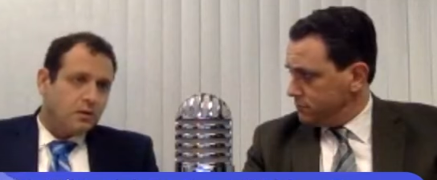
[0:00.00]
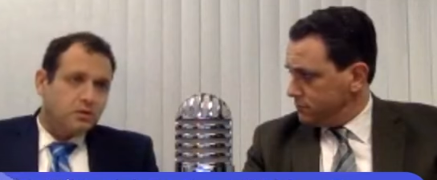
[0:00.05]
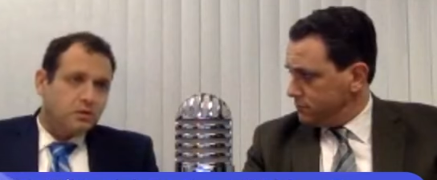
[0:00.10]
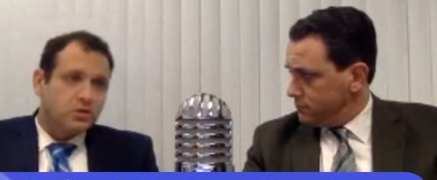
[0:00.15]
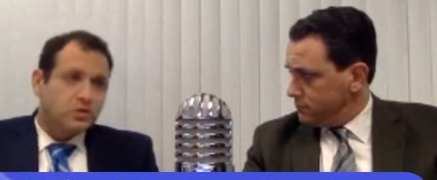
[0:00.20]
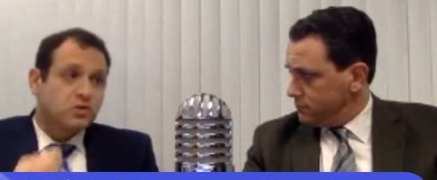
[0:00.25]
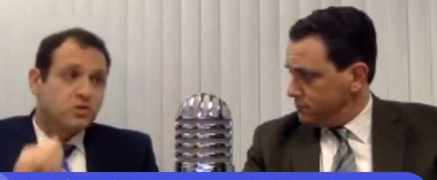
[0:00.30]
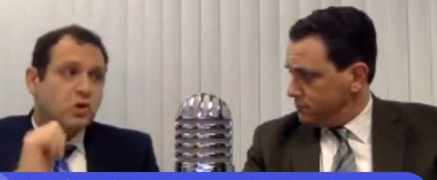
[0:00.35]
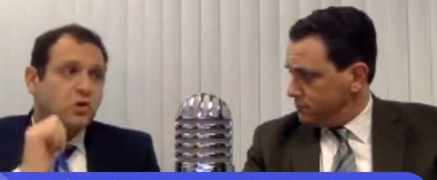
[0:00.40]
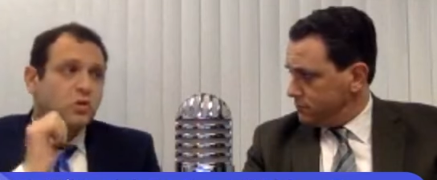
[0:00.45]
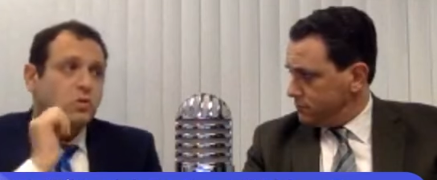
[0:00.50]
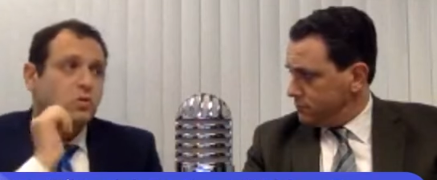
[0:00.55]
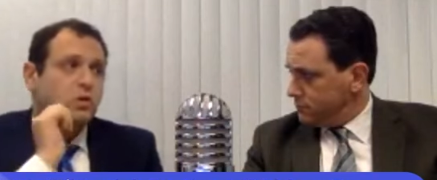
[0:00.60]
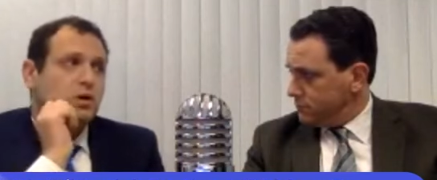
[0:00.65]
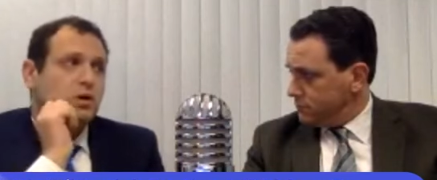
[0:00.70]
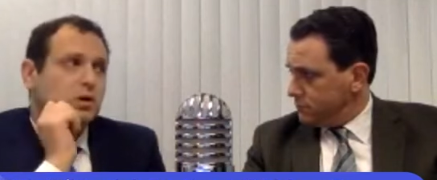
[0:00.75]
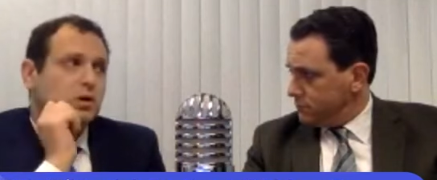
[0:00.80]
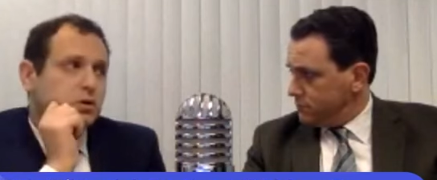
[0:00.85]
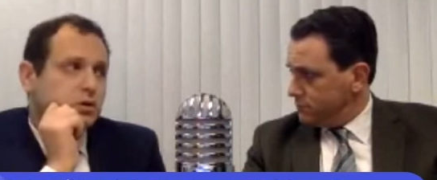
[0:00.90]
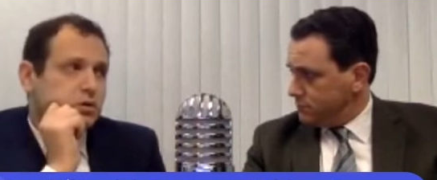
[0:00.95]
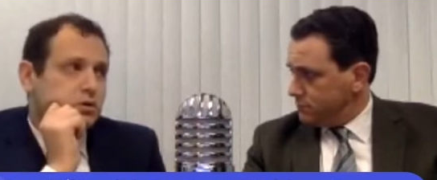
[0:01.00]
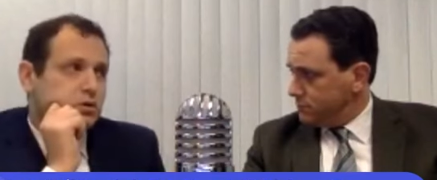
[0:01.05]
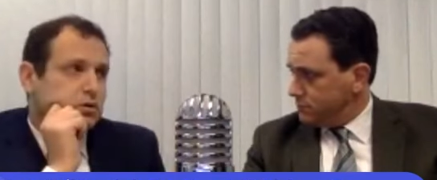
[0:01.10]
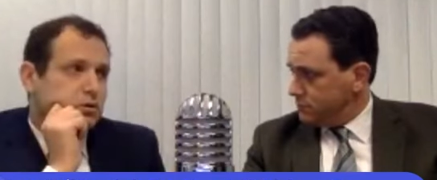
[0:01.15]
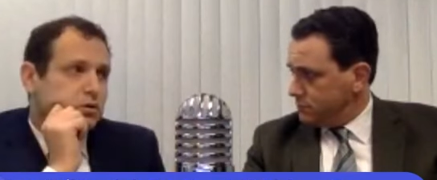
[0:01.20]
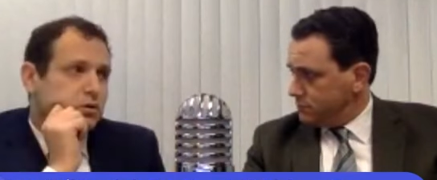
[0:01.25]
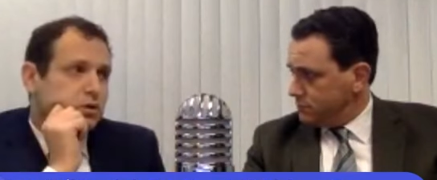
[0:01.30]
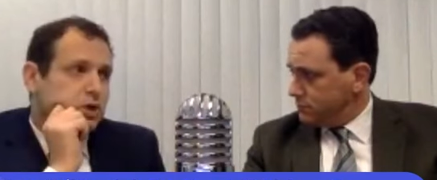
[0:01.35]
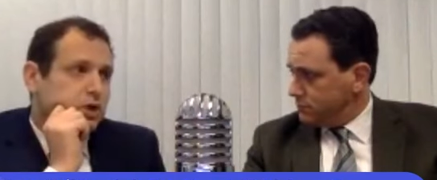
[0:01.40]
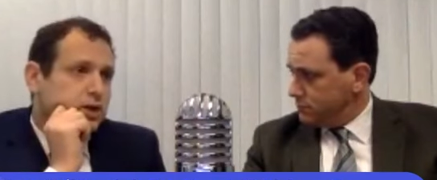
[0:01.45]
Speaker 1: There's no
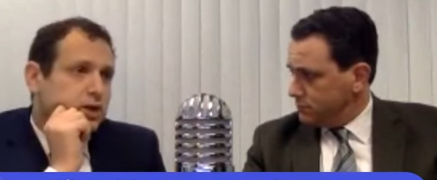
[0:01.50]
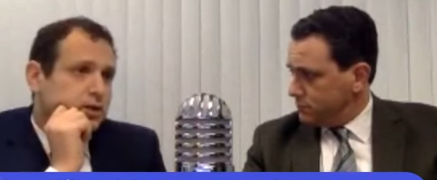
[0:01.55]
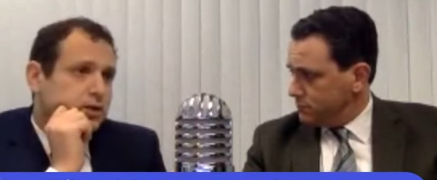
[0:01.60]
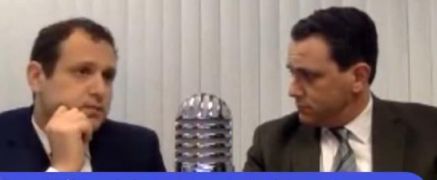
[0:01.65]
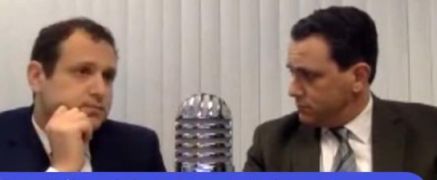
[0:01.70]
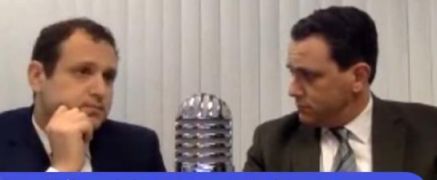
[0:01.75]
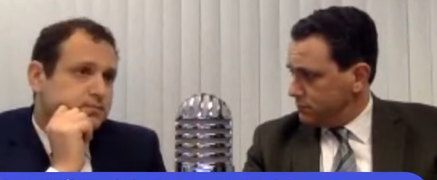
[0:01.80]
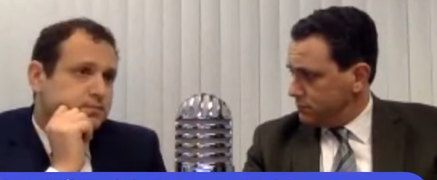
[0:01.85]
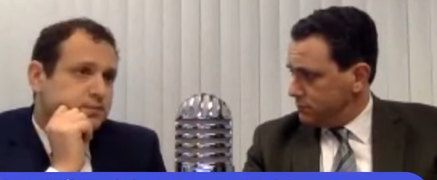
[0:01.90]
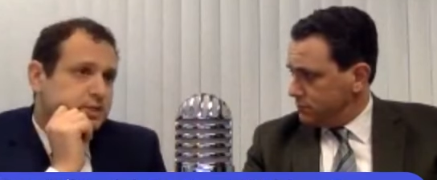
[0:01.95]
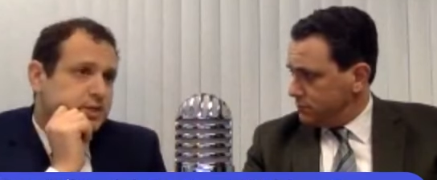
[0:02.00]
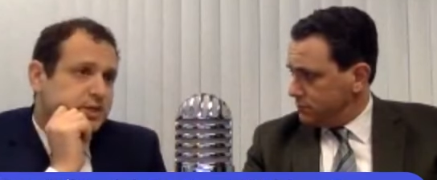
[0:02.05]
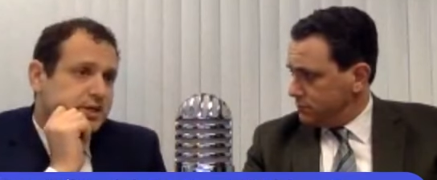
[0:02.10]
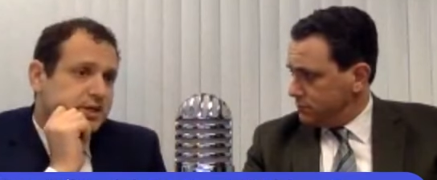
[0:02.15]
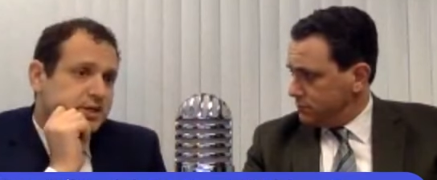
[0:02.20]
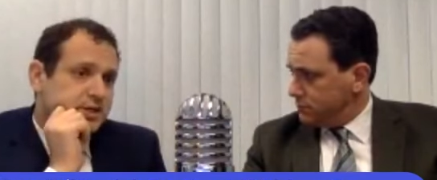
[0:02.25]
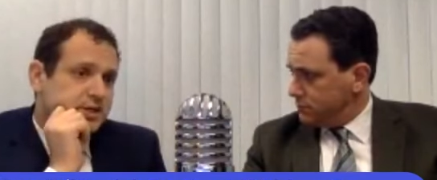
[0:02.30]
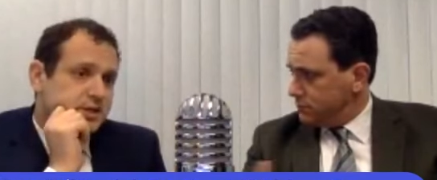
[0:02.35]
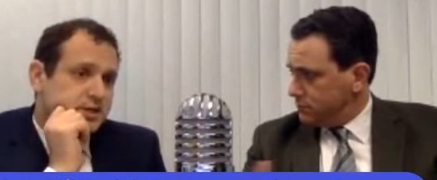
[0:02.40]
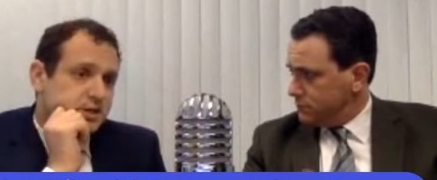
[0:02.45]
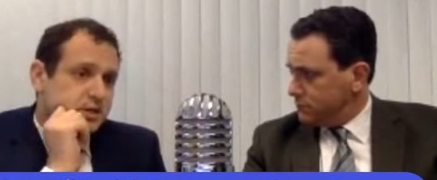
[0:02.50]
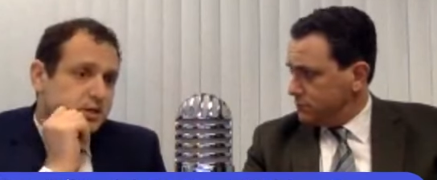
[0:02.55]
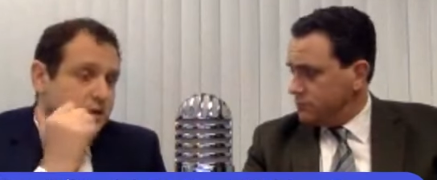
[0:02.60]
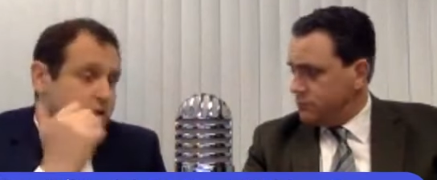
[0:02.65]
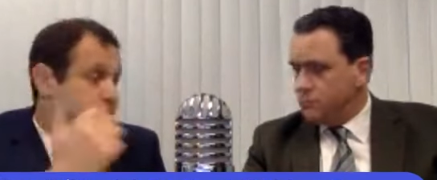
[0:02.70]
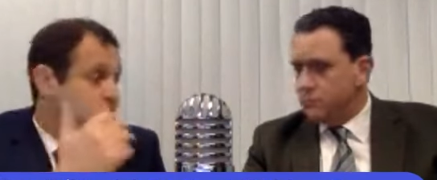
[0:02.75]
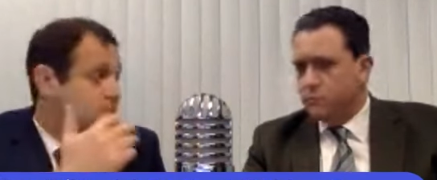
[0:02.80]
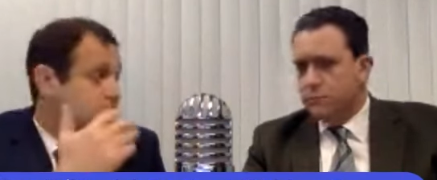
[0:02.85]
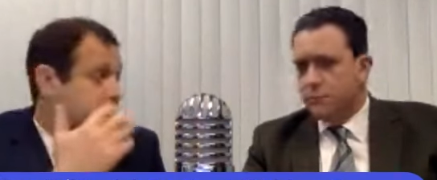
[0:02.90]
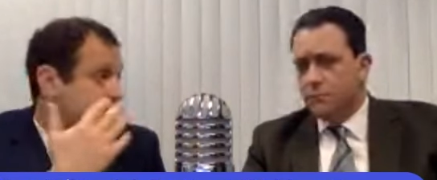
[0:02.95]
uh,
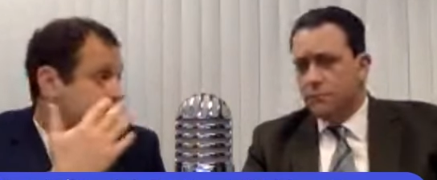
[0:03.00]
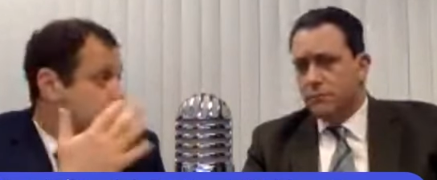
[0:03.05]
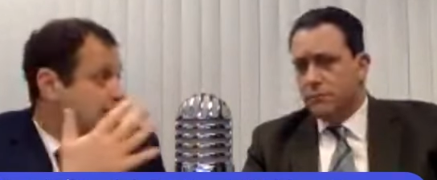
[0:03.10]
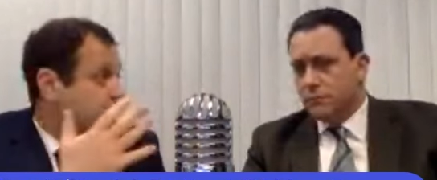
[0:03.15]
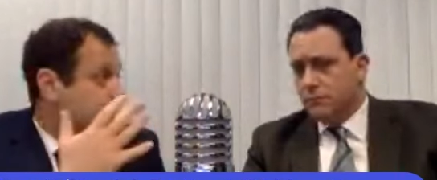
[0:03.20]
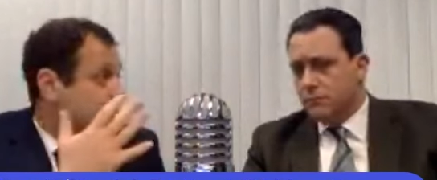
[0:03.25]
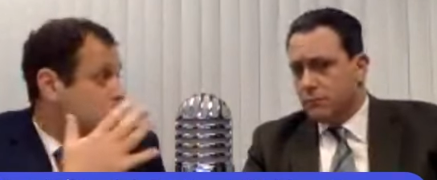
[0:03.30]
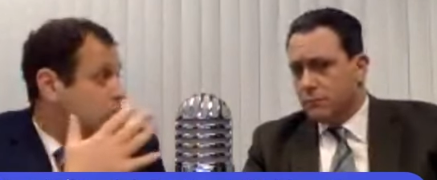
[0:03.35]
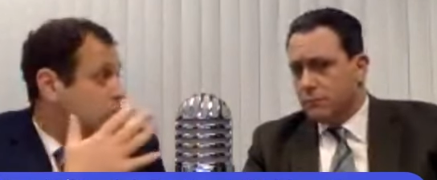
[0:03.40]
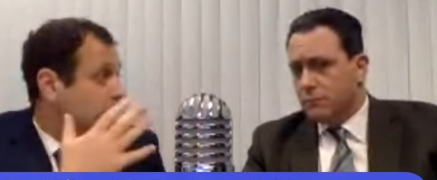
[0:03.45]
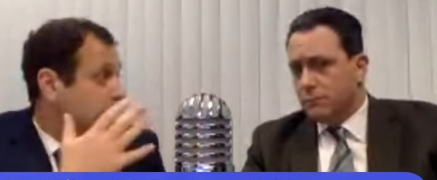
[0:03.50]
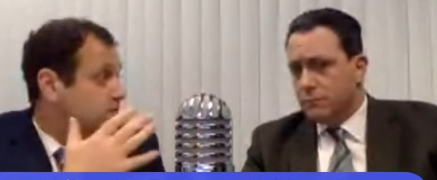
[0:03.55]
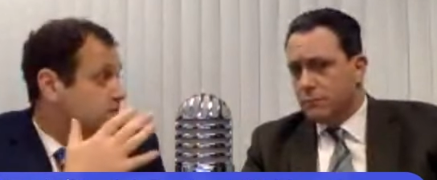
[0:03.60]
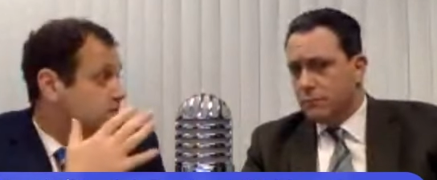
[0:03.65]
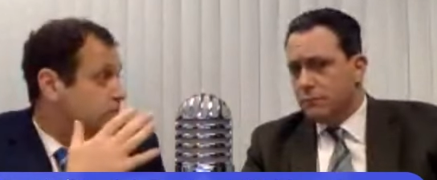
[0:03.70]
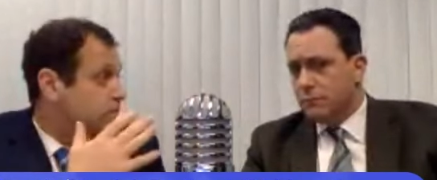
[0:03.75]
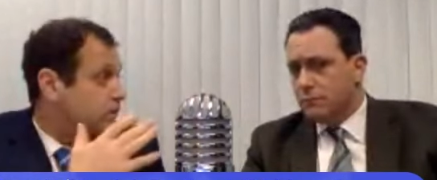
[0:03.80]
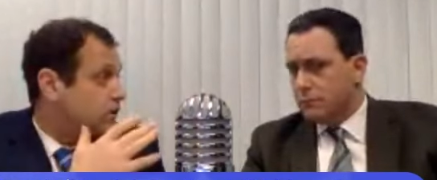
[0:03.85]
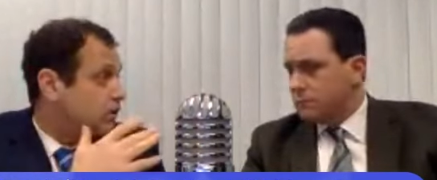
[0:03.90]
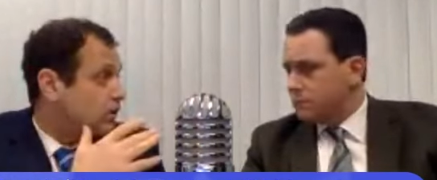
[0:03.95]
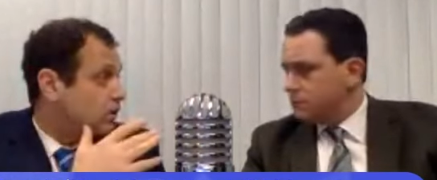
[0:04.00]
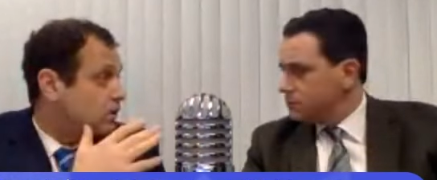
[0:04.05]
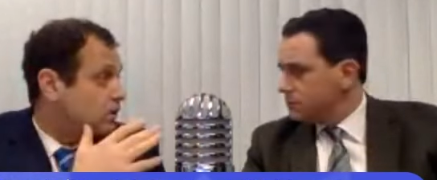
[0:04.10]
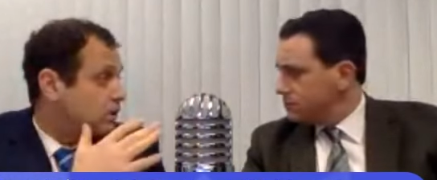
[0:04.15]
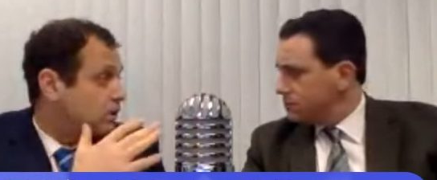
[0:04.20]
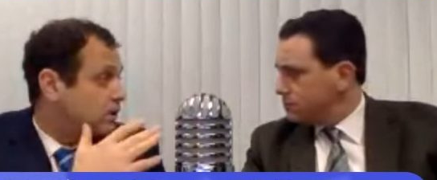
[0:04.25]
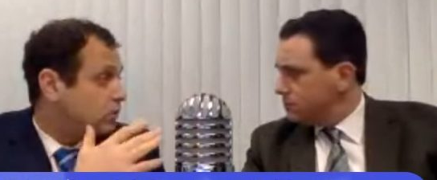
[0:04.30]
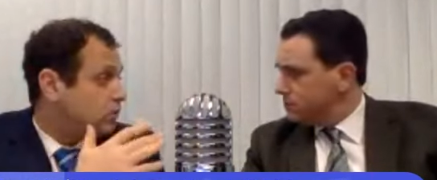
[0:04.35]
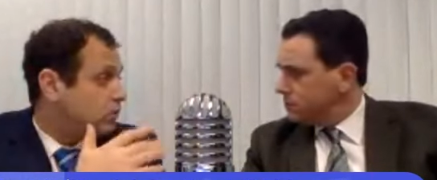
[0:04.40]
exact way to be audited.